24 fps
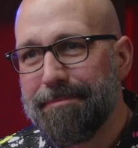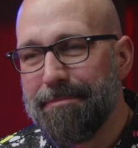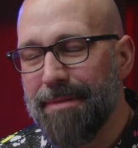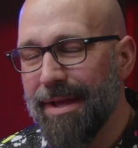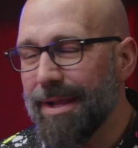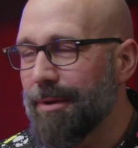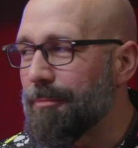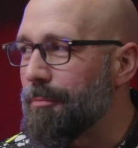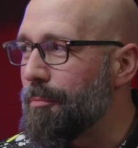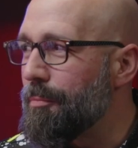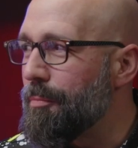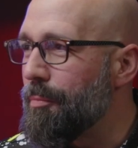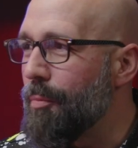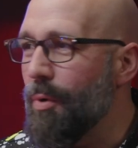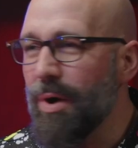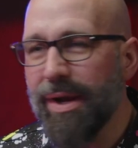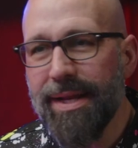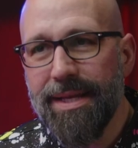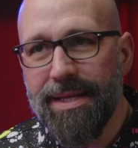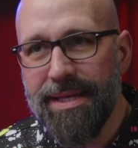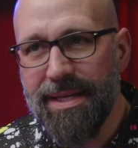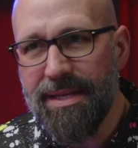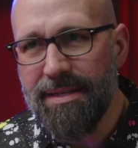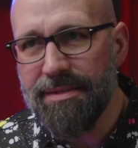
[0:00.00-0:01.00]
Like, what
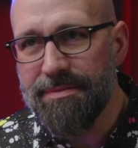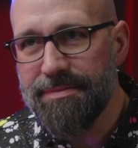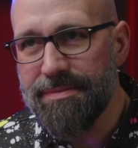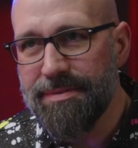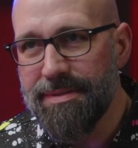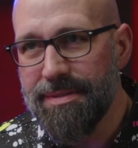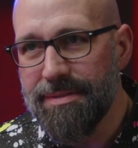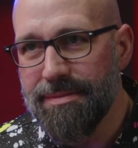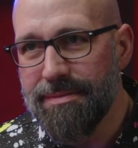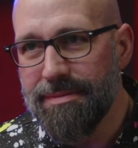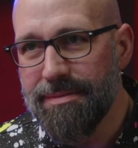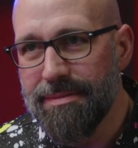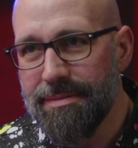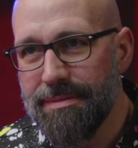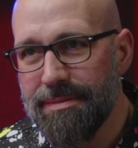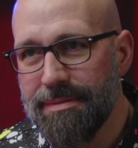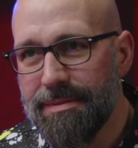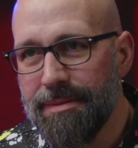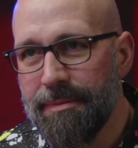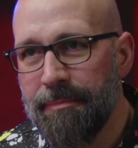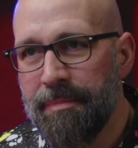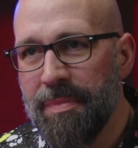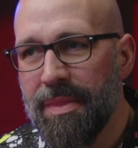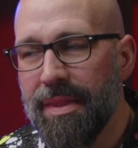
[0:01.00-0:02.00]
a gift.
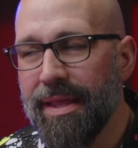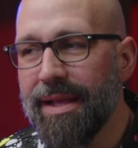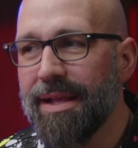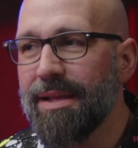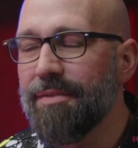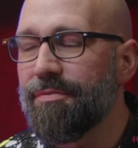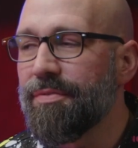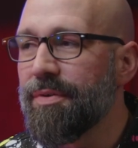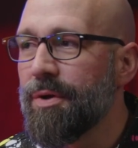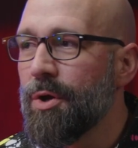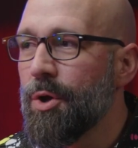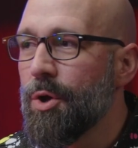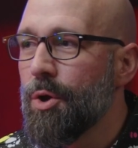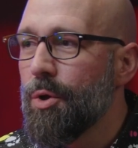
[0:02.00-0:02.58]
Like if